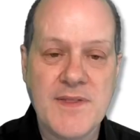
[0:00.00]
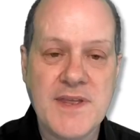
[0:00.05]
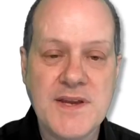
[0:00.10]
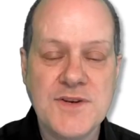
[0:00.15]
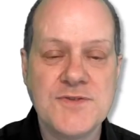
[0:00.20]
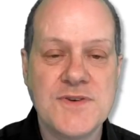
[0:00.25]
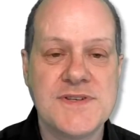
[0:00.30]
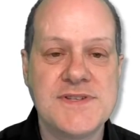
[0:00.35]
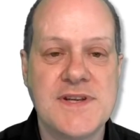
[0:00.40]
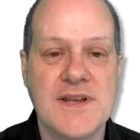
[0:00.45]
the
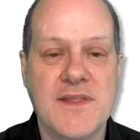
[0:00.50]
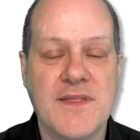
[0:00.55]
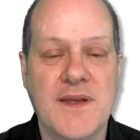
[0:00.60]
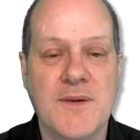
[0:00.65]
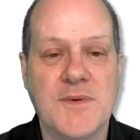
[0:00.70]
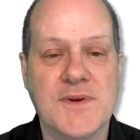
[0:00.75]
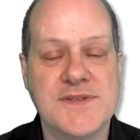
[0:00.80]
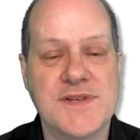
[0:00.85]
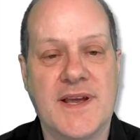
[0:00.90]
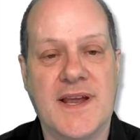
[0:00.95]
interesting thing
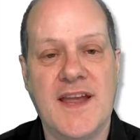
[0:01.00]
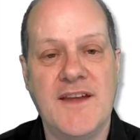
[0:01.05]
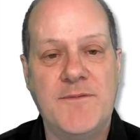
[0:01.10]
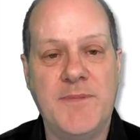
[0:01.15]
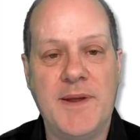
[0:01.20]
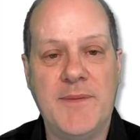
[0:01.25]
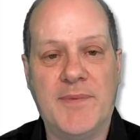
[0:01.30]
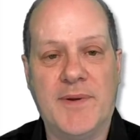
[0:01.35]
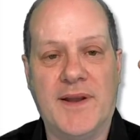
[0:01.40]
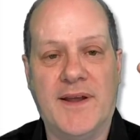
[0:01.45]
was I gave
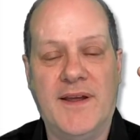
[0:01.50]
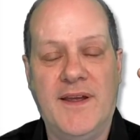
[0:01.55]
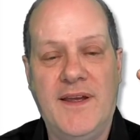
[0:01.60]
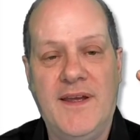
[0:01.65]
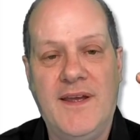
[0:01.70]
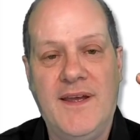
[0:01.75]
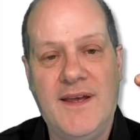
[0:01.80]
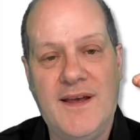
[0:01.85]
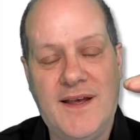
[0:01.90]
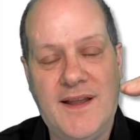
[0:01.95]
people
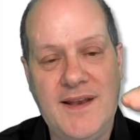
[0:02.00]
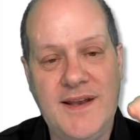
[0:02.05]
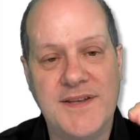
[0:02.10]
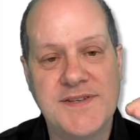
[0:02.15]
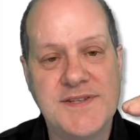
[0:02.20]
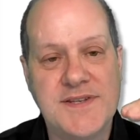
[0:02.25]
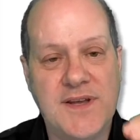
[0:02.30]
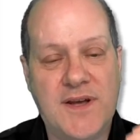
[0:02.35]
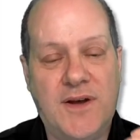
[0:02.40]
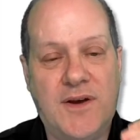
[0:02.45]
a
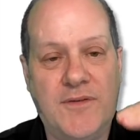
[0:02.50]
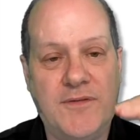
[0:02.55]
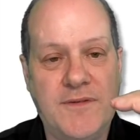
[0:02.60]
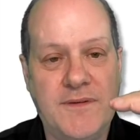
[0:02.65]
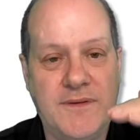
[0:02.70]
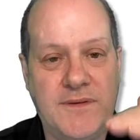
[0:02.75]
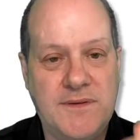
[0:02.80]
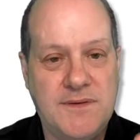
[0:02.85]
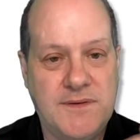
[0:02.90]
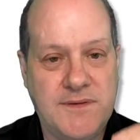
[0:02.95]
list of
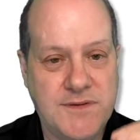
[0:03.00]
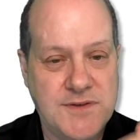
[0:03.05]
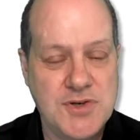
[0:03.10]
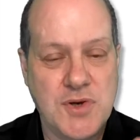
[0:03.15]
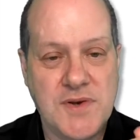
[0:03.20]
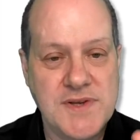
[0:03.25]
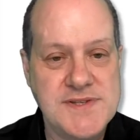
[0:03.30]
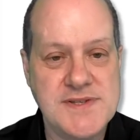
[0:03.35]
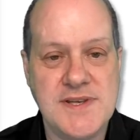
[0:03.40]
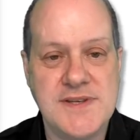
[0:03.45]

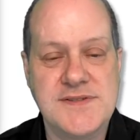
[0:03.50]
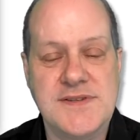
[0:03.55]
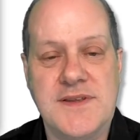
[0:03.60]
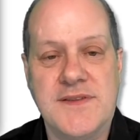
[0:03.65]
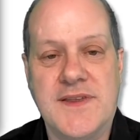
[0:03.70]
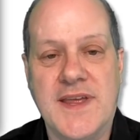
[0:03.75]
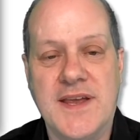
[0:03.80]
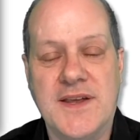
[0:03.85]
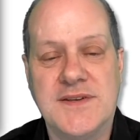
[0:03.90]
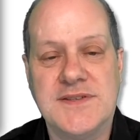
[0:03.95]
choices
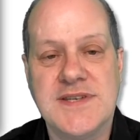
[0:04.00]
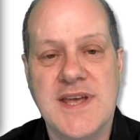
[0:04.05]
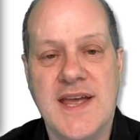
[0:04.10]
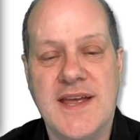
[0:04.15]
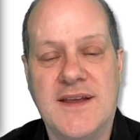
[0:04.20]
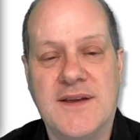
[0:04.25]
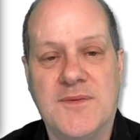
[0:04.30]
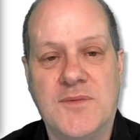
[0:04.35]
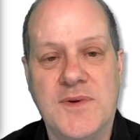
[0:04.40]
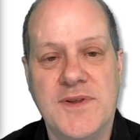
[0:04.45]
that they could
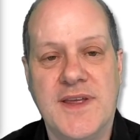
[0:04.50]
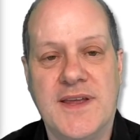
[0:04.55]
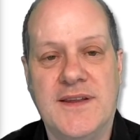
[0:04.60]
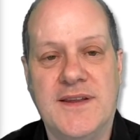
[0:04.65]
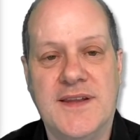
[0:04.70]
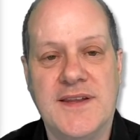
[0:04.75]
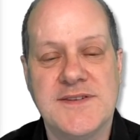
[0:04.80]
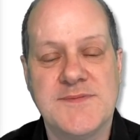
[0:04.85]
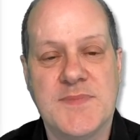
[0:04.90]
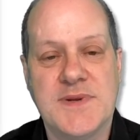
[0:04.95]
take
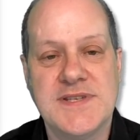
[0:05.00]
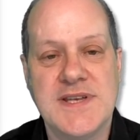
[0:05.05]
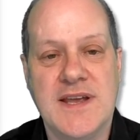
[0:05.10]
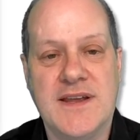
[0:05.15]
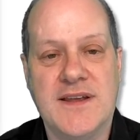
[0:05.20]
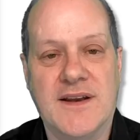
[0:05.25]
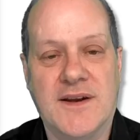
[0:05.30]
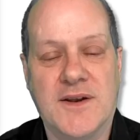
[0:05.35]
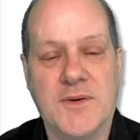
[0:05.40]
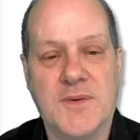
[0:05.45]
within this
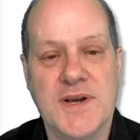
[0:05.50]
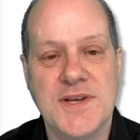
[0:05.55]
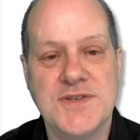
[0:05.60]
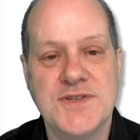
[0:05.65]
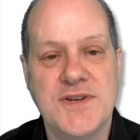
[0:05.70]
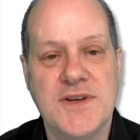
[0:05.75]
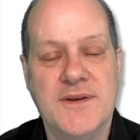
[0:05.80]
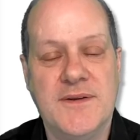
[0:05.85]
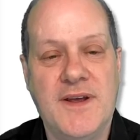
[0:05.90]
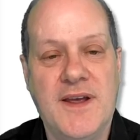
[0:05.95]
particular
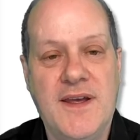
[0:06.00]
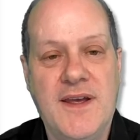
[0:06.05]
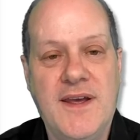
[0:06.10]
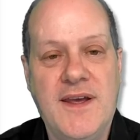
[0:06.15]
question.